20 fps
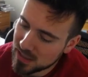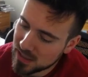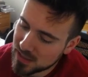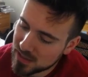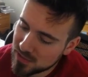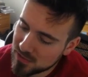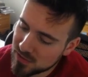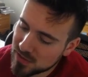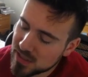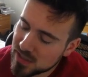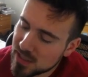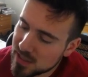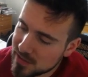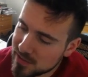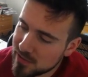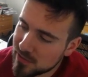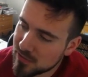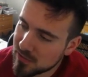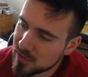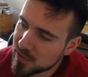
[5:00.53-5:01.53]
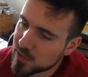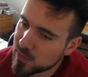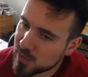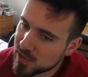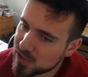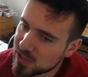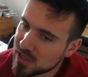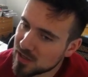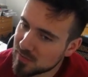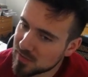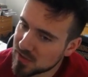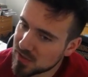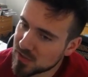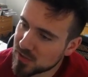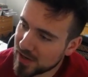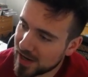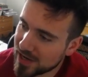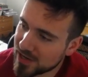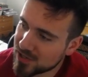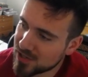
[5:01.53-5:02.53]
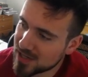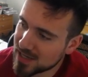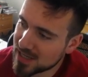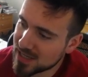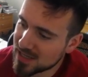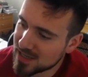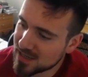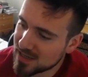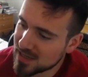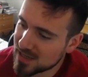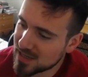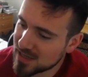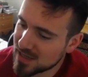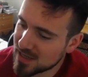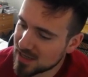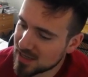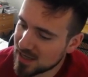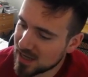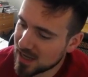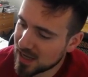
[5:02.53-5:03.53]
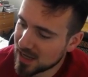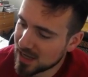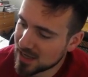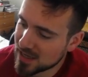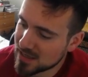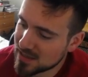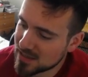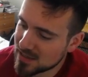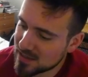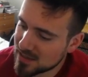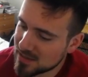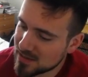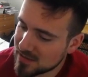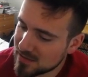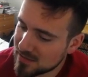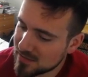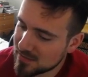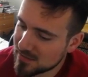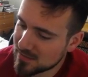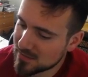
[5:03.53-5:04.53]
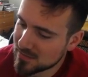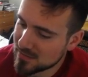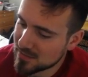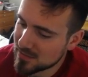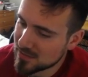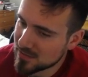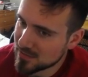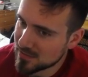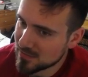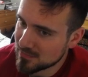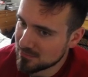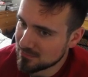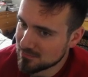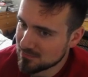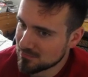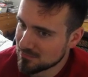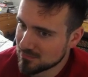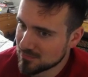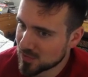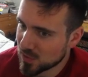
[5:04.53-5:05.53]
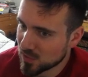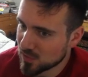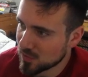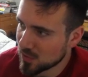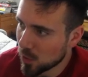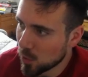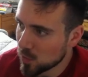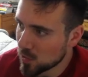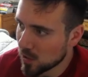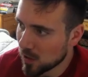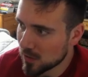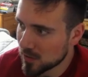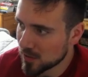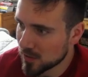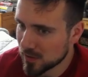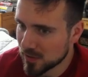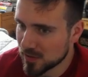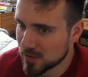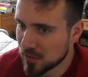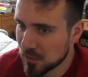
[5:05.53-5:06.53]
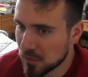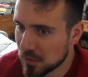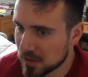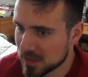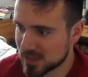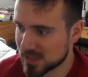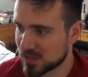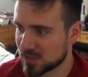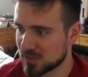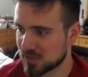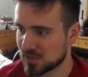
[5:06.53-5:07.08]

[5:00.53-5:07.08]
you just need to know you're switching up your strategy, and you're no longer a New York session